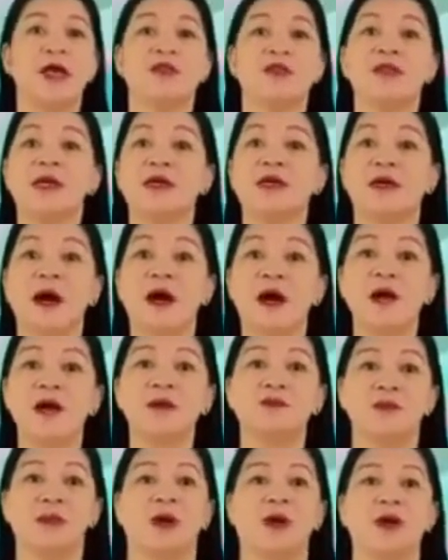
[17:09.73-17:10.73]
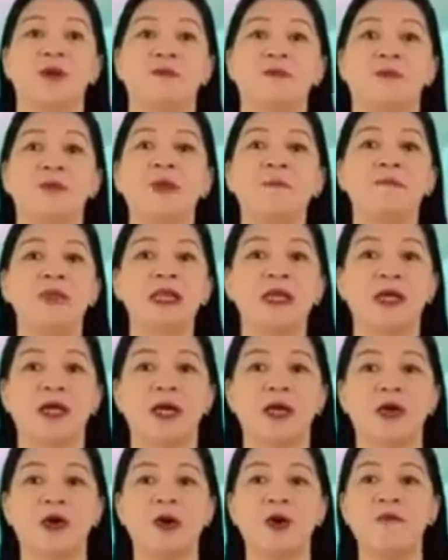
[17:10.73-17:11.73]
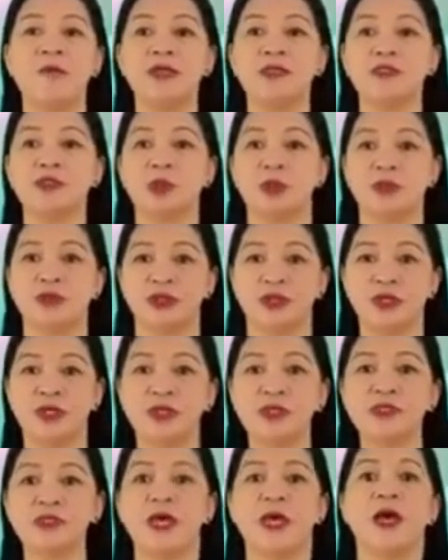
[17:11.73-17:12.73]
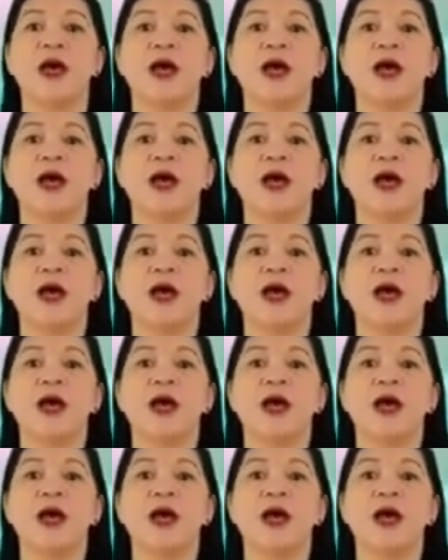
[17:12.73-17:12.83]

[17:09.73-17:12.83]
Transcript: the garb of biblical Roman soldiers